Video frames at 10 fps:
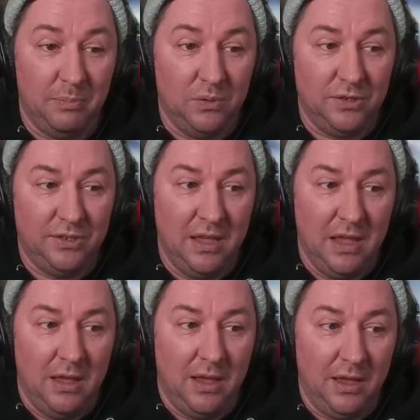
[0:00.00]
the most.
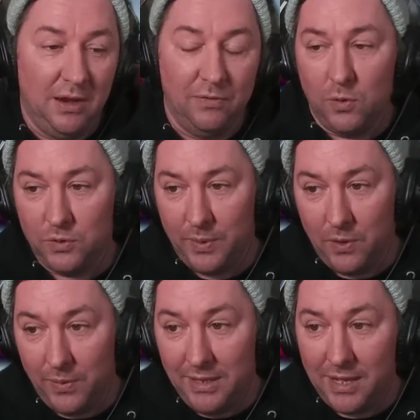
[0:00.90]
And of course, we
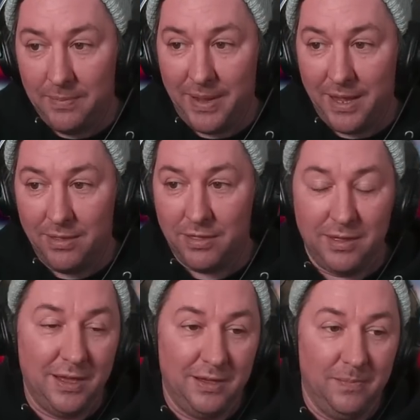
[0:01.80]
know Elon math.
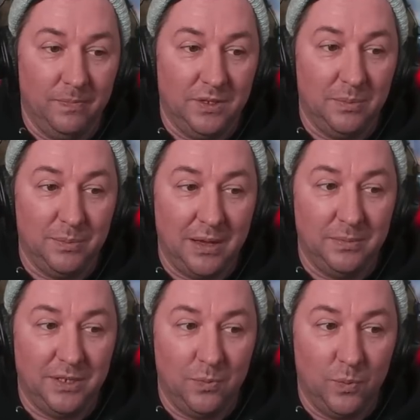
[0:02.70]
Um,
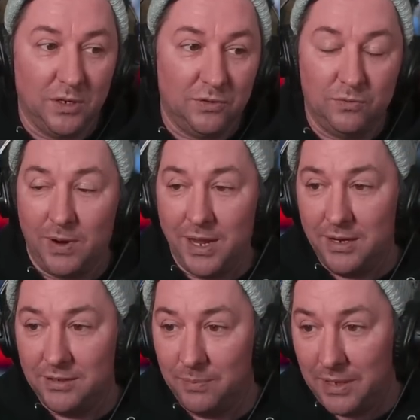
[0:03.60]
sometimes it works right
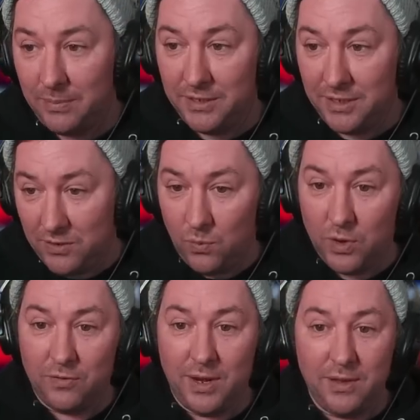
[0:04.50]
and sometimes it doesn't
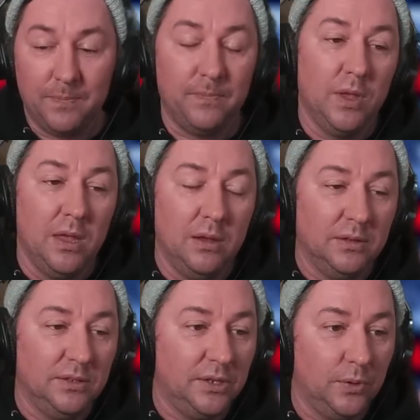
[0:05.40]
work right.
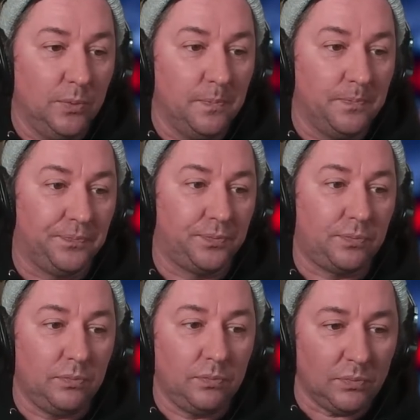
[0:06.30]
So
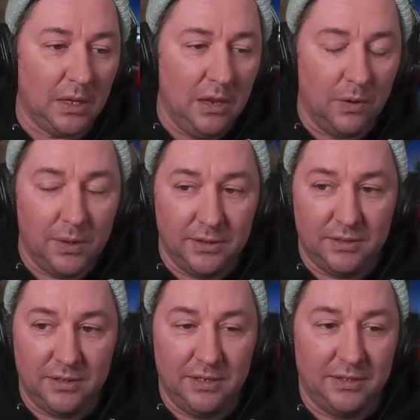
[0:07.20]
you know
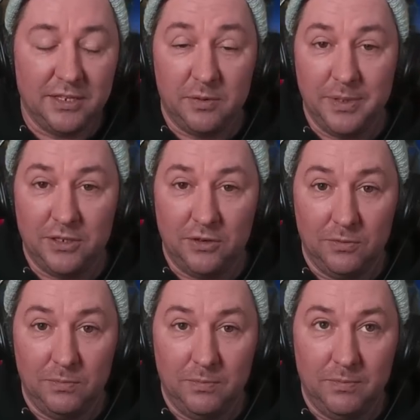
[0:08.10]
his his estimates
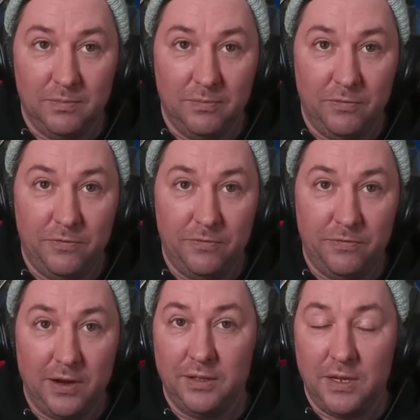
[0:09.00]
are
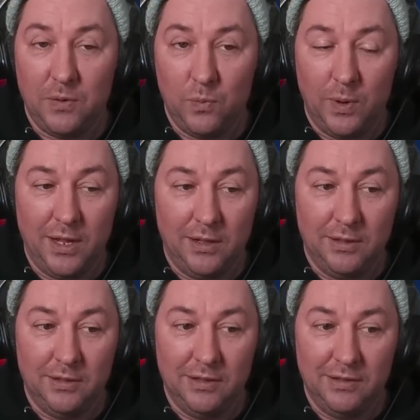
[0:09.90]
fairly
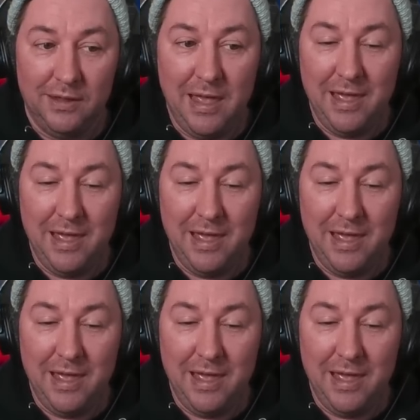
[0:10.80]
well